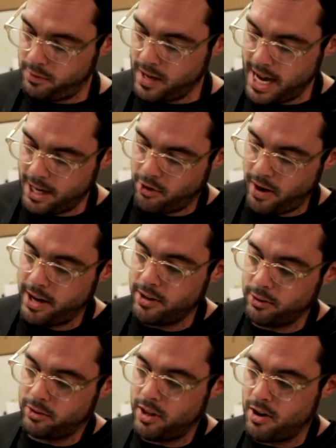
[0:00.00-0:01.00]
you've got
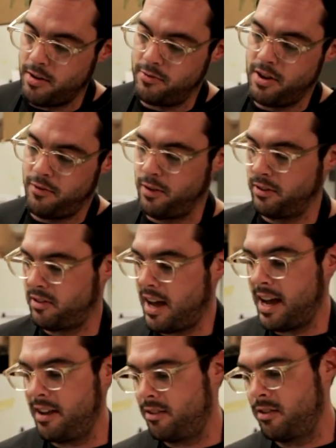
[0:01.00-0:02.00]
granules that are of different
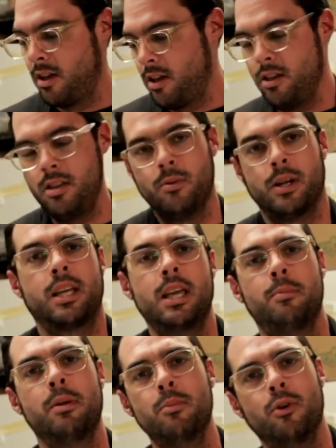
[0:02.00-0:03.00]
size, you want to
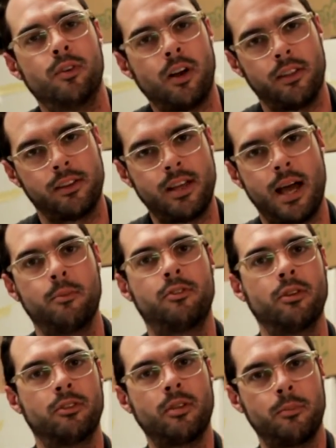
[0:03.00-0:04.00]
keep it moving all the time
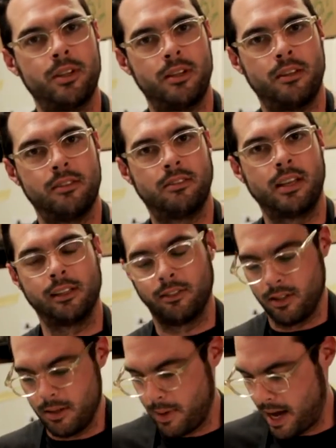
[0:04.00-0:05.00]
so something doesn't settle
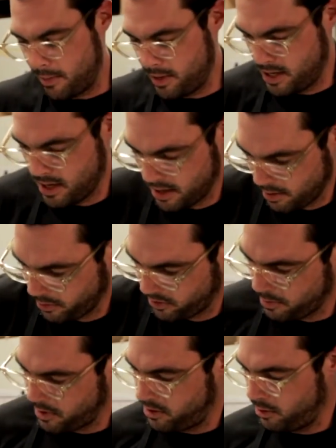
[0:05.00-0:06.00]
to the bottom, then you end up with
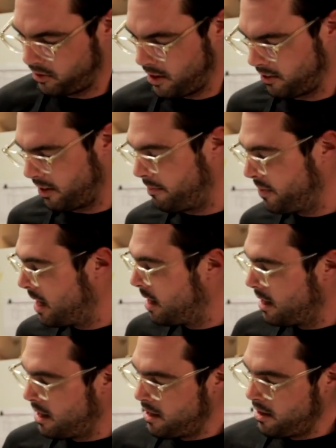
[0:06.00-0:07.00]
something too salty.
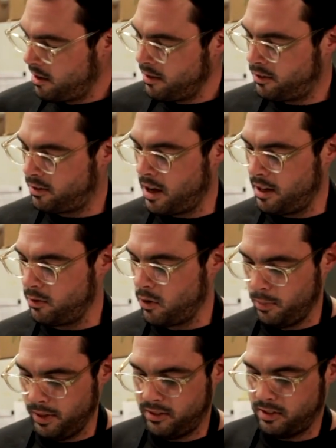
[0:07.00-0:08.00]
Salt
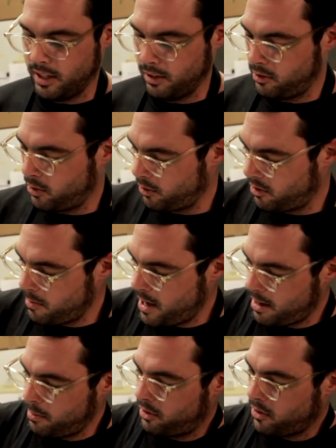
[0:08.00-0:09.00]
normally settles towards the
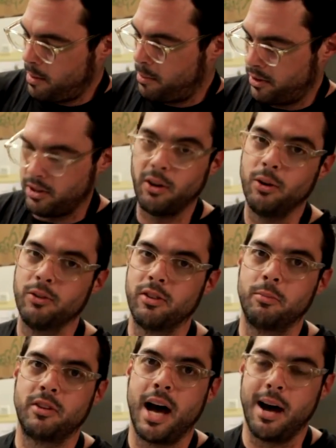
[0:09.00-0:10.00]
bottom, so I put the holes
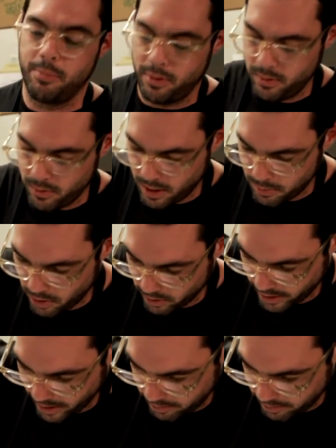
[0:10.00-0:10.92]
up top when I'm holding